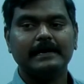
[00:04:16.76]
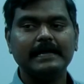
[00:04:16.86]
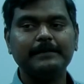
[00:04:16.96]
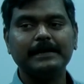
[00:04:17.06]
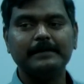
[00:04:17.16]

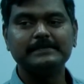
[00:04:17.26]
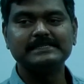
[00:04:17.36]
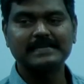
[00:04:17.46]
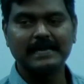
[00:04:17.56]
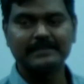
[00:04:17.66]

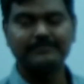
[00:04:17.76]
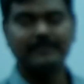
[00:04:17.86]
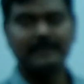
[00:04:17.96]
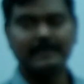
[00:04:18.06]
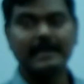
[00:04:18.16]
DBMS stands
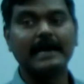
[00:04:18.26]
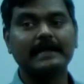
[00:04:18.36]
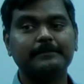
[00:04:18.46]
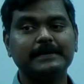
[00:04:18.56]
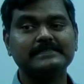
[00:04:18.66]
for
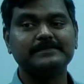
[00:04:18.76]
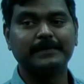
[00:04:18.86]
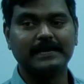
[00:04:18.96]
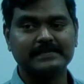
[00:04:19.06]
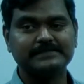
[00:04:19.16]
Database
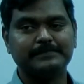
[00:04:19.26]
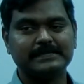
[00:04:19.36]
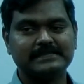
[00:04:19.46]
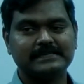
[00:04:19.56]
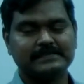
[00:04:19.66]

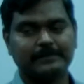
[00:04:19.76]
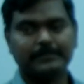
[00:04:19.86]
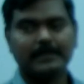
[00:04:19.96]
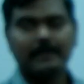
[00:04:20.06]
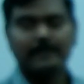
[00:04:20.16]
Management System.
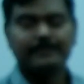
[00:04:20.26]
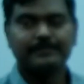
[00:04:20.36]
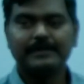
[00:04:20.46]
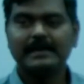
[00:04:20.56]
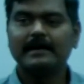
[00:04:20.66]

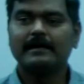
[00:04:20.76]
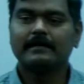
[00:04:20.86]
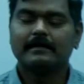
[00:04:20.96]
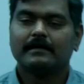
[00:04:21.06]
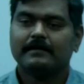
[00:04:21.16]
So
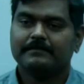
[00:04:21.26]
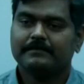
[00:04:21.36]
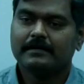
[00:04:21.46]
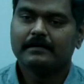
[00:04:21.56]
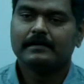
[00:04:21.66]
here
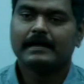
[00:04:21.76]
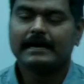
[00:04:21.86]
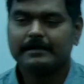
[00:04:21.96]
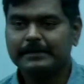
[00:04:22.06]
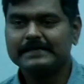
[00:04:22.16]

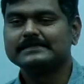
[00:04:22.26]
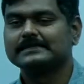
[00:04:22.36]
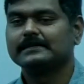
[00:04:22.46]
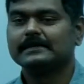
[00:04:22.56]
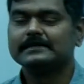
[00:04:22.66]

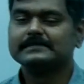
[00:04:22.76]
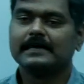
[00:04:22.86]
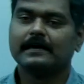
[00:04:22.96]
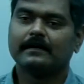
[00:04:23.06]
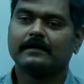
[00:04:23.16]
database is
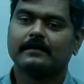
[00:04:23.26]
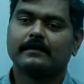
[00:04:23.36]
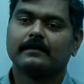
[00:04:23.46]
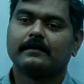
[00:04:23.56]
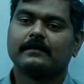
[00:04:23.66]
a
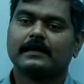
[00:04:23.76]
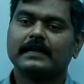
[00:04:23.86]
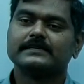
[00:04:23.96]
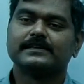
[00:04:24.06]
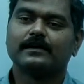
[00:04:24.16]

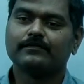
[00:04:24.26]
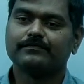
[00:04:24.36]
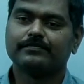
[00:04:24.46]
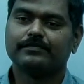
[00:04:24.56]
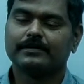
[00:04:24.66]
collection
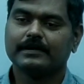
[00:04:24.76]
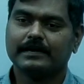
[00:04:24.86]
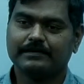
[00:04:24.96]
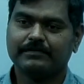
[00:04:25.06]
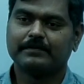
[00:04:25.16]
of
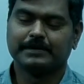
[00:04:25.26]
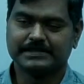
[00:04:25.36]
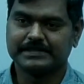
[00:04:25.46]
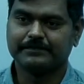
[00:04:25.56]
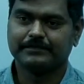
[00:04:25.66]

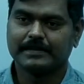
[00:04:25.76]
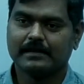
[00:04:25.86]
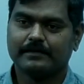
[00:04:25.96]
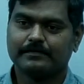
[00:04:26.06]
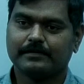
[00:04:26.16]
information.
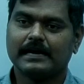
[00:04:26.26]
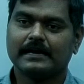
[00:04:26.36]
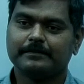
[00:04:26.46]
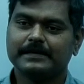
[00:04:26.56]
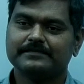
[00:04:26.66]
So
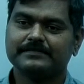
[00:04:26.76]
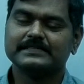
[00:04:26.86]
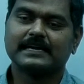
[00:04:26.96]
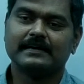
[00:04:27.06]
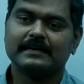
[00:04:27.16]
database
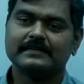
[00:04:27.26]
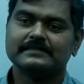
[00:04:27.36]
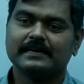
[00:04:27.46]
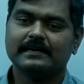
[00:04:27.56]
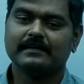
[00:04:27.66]
which
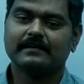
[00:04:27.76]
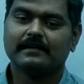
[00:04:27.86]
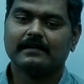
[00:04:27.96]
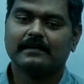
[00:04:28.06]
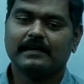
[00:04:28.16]
contains the
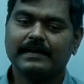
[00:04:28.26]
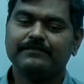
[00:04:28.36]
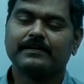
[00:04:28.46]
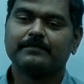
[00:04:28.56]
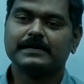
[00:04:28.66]

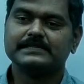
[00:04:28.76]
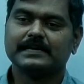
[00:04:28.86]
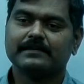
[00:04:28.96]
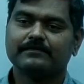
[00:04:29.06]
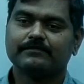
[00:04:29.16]

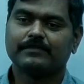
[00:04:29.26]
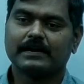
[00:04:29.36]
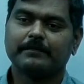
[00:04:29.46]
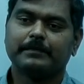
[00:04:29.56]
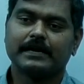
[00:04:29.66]
information
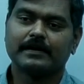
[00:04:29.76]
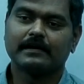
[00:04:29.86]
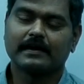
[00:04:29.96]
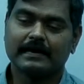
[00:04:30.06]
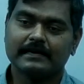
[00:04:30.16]

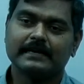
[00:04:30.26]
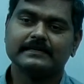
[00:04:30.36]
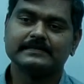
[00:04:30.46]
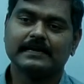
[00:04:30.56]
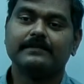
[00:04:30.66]

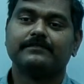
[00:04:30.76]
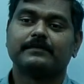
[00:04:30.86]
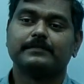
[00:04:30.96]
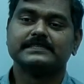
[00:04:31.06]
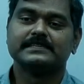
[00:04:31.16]
contains
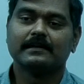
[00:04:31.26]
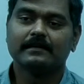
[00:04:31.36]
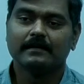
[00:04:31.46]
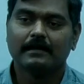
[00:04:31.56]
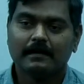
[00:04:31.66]

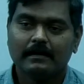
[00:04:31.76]
information